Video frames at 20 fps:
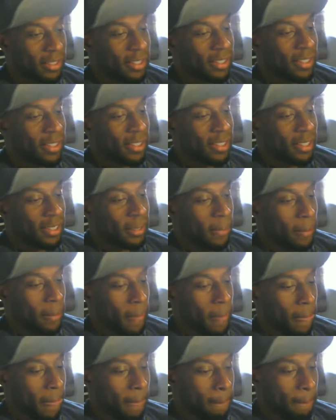
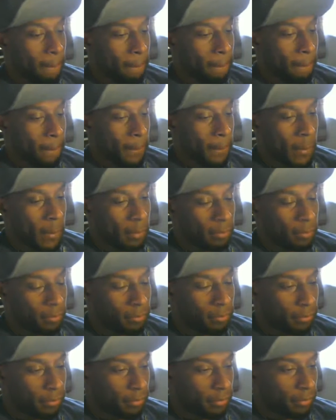Nice, nice. So
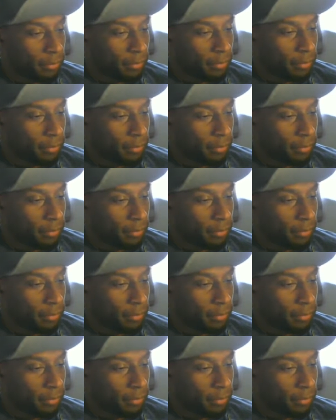and that's got